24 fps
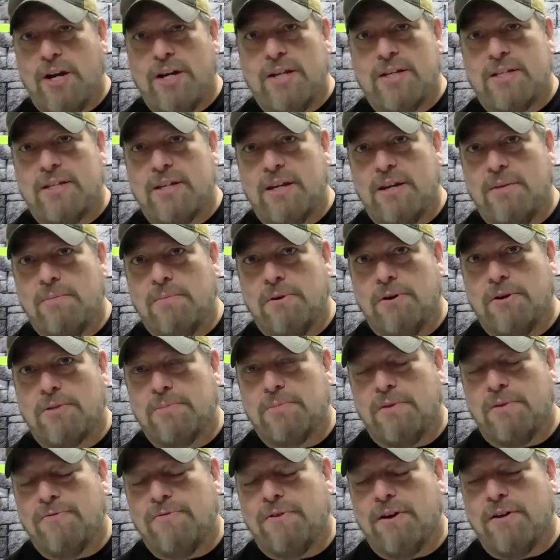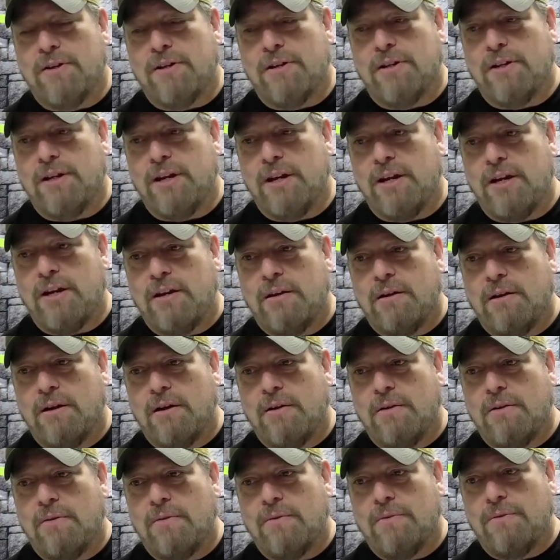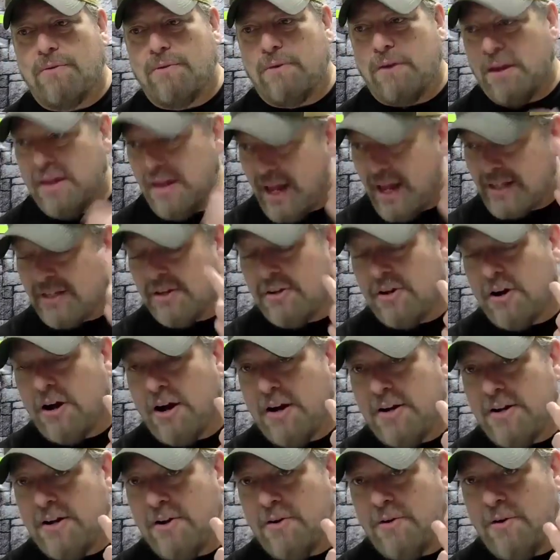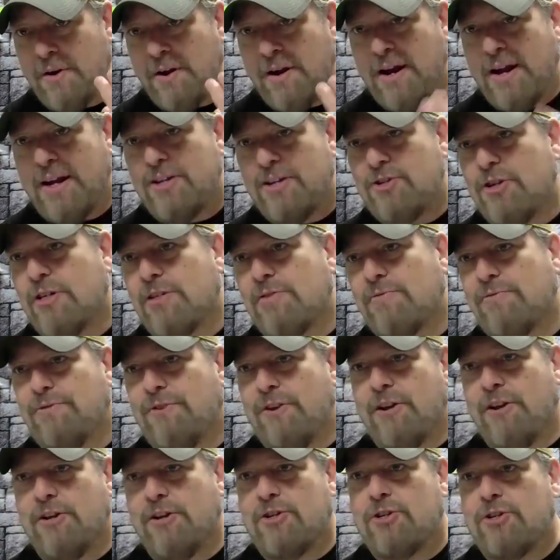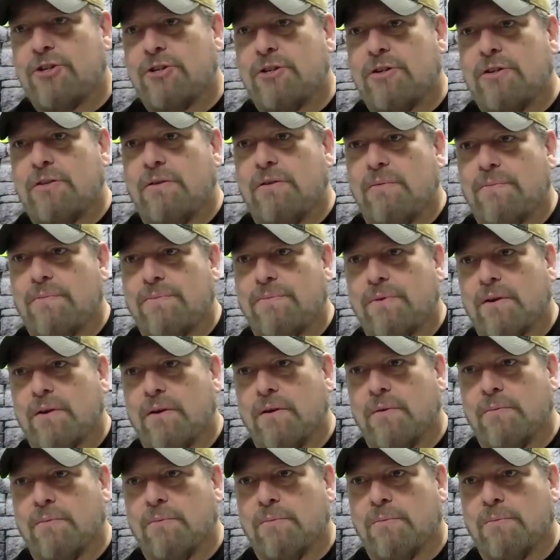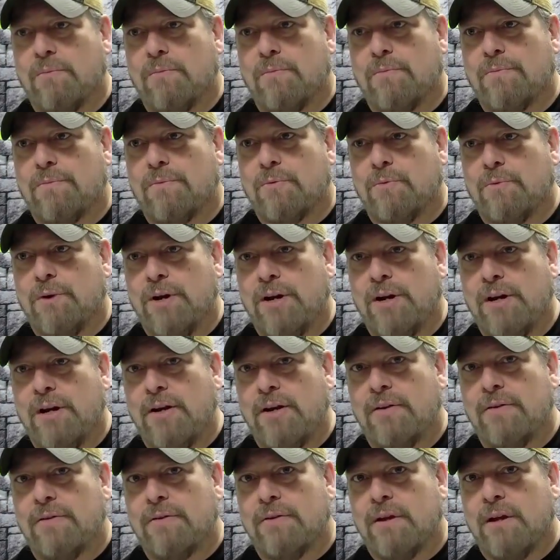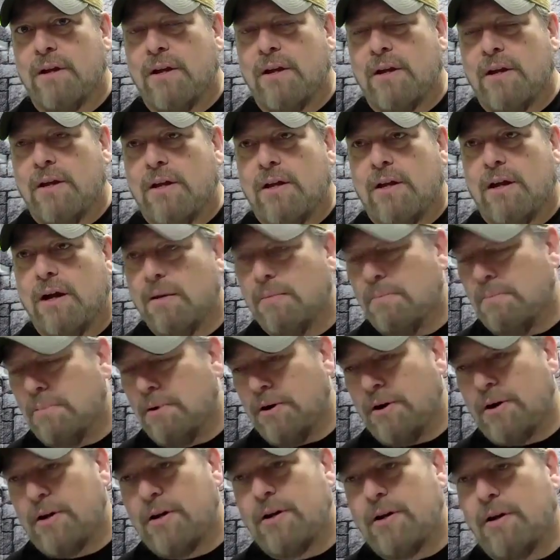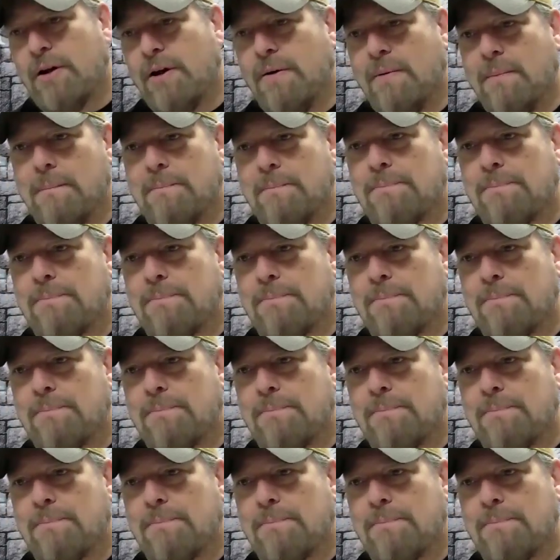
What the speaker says: Jade City books by Fonda Lee, and that's on audio. And I just finished um, reading a book,